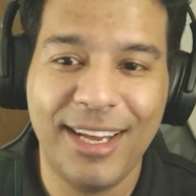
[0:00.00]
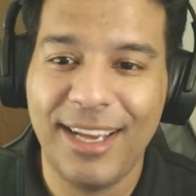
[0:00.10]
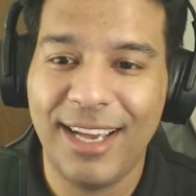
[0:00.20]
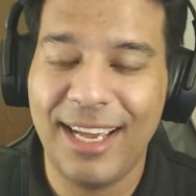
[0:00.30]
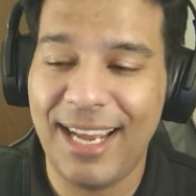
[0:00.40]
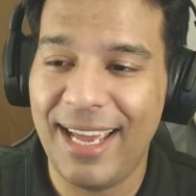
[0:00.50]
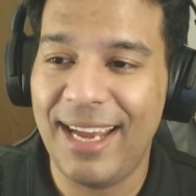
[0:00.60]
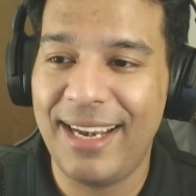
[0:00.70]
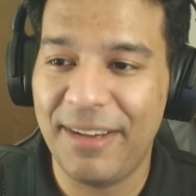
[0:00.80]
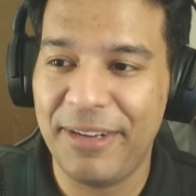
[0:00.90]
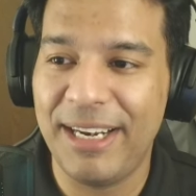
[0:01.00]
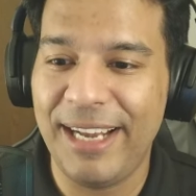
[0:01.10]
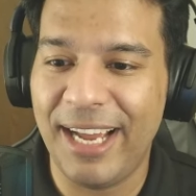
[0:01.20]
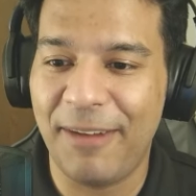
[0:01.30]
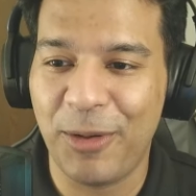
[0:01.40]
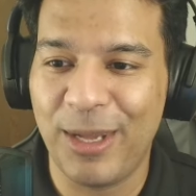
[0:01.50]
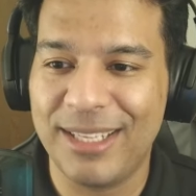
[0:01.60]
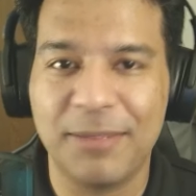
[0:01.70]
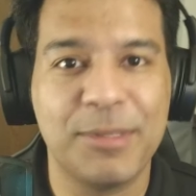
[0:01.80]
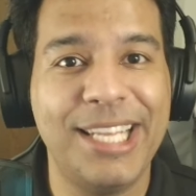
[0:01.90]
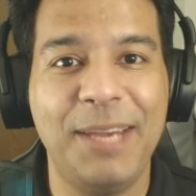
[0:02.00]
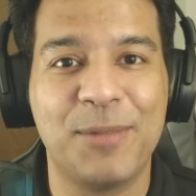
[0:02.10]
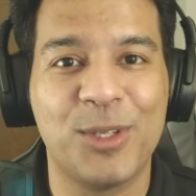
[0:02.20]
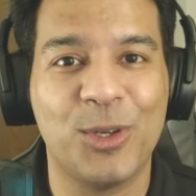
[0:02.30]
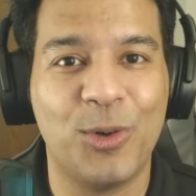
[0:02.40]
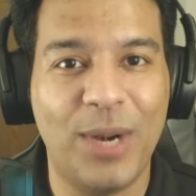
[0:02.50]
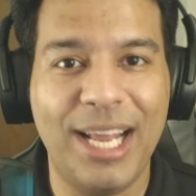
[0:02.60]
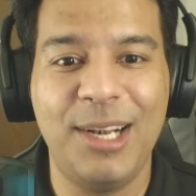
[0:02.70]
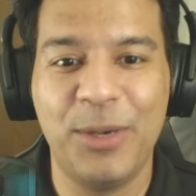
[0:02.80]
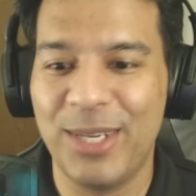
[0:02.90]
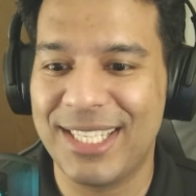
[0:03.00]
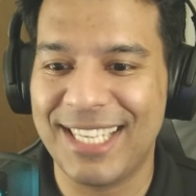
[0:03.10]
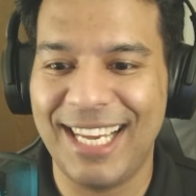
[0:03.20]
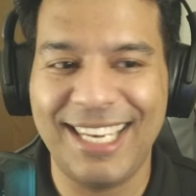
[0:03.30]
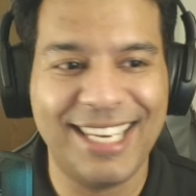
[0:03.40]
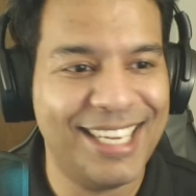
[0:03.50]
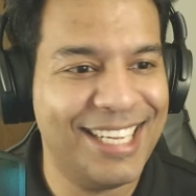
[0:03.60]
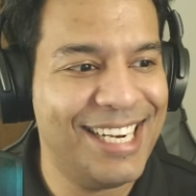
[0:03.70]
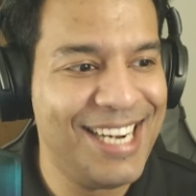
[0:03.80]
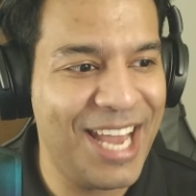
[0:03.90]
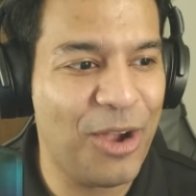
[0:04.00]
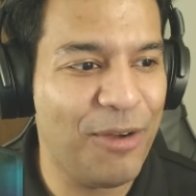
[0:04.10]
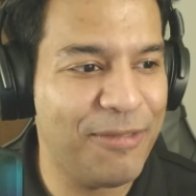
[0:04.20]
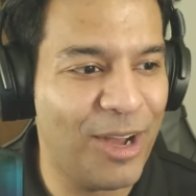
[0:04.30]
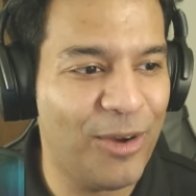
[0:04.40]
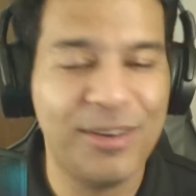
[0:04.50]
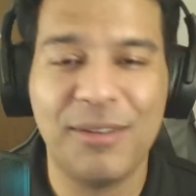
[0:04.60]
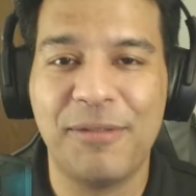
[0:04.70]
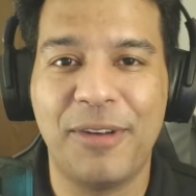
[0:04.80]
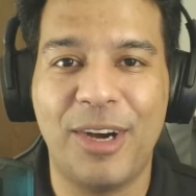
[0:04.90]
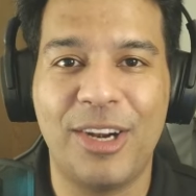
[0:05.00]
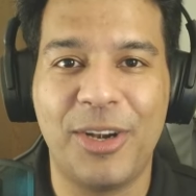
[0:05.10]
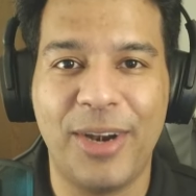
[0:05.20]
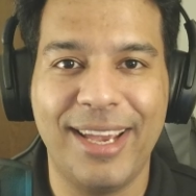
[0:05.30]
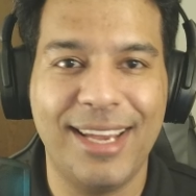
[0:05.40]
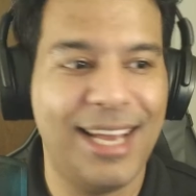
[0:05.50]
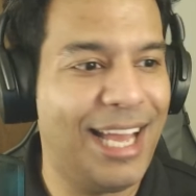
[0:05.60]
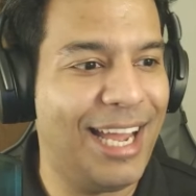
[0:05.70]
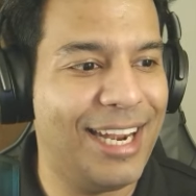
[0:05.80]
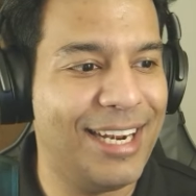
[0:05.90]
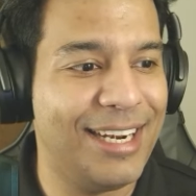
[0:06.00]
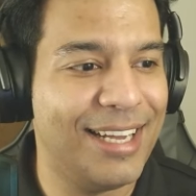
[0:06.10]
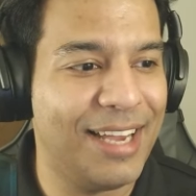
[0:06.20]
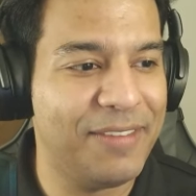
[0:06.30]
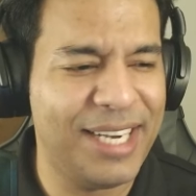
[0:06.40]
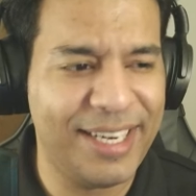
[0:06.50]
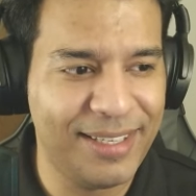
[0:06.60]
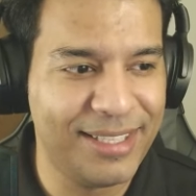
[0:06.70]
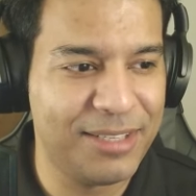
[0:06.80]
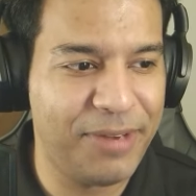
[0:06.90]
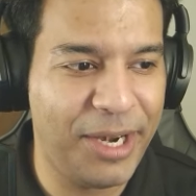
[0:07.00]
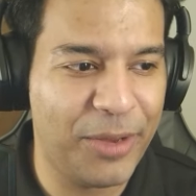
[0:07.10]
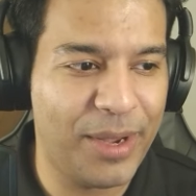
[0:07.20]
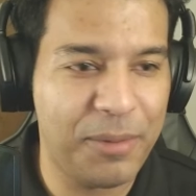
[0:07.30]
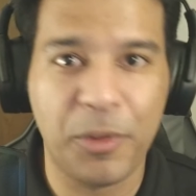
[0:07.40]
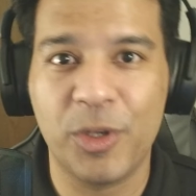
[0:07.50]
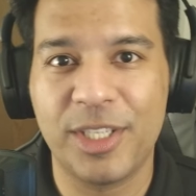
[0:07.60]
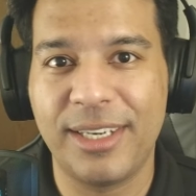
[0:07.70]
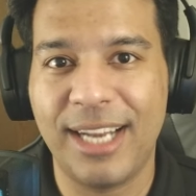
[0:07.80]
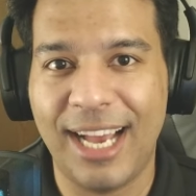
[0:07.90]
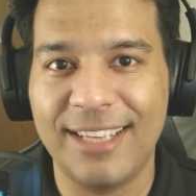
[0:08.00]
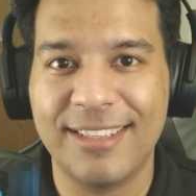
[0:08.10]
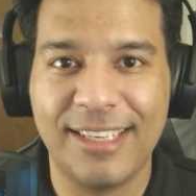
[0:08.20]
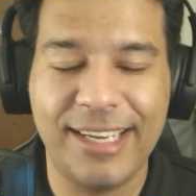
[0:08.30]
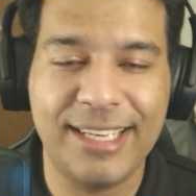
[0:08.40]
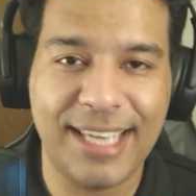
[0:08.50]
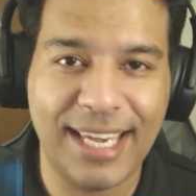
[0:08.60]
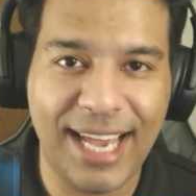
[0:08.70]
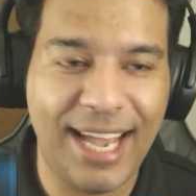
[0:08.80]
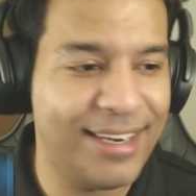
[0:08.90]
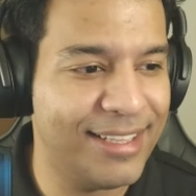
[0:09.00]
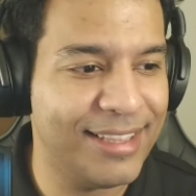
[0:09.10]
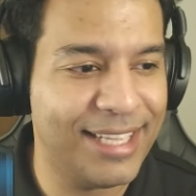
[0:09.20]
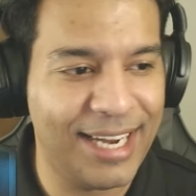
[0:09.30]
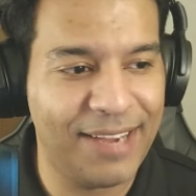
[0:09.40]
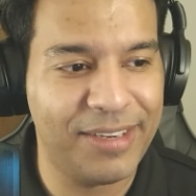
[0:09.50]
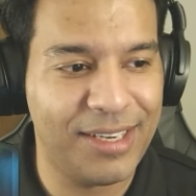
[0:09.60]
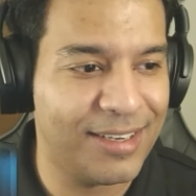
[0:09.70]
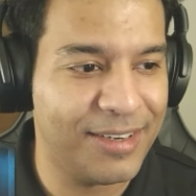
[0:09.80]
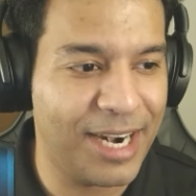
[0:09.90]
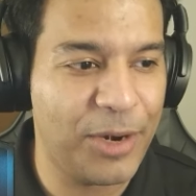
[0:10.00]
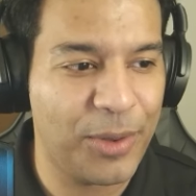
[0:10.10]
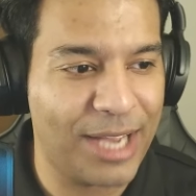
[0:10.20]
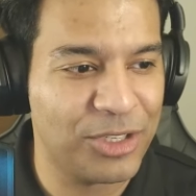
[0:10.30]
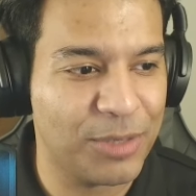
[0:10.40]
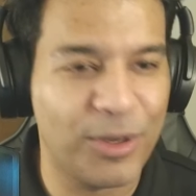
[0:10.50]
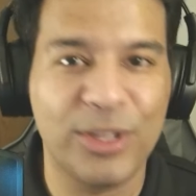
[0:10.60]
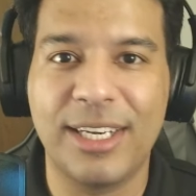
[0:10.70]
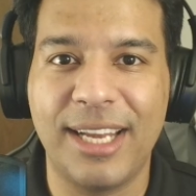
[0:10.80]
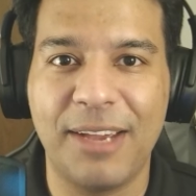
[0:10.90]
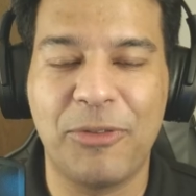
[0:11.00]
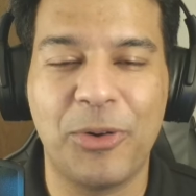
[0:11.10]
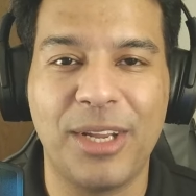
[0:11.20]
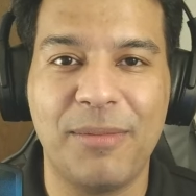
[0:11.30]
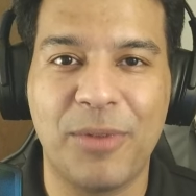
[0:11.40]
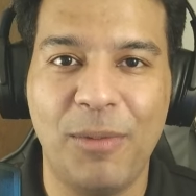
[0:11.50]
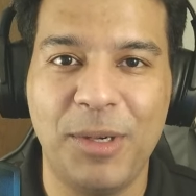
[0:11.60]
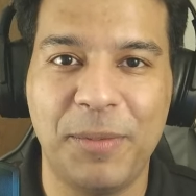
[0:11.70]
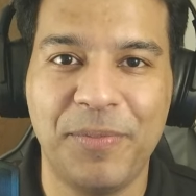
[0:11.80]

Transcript: And I definitely have to get some sleep. So what I'll do is I'll take off now for today, and I will edit this video and post it as early as I can. And then I will try to catch up on the day 14 problem.